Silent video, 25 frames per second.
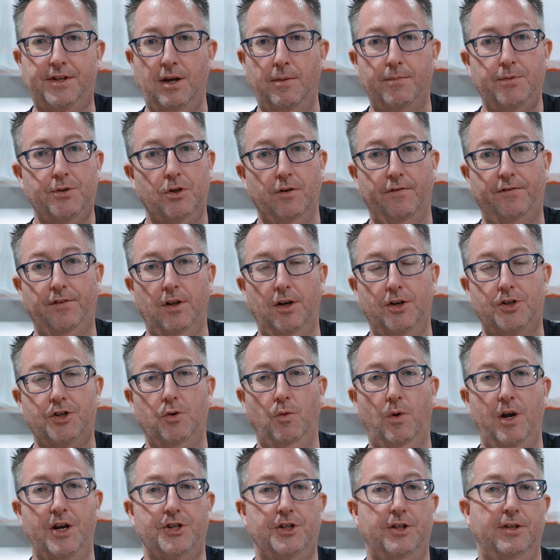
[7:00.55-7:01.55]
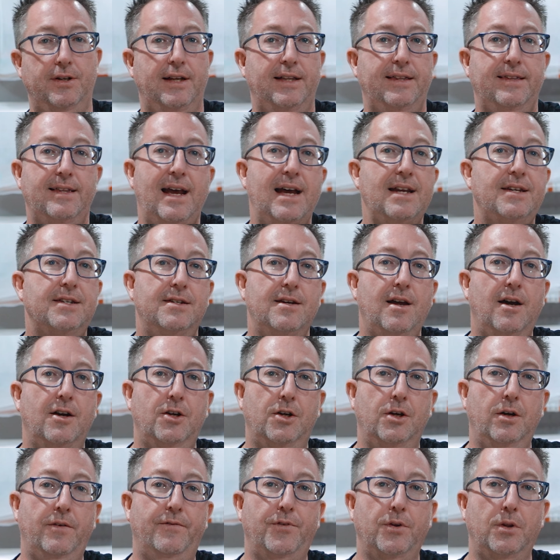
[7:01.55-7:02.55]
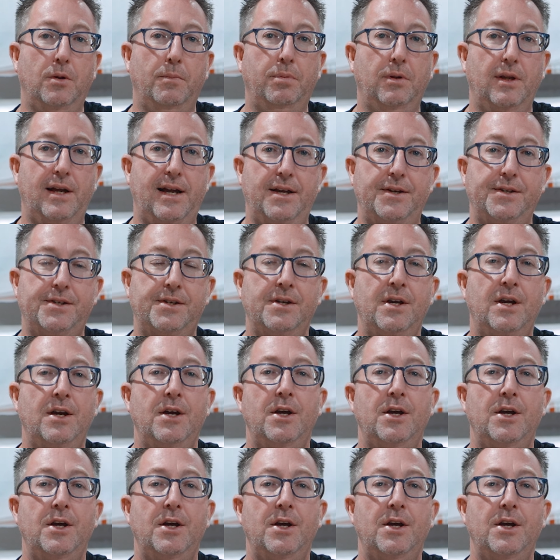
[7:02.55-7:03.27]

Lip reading: temperature fluctuation, and that's not good for the plants.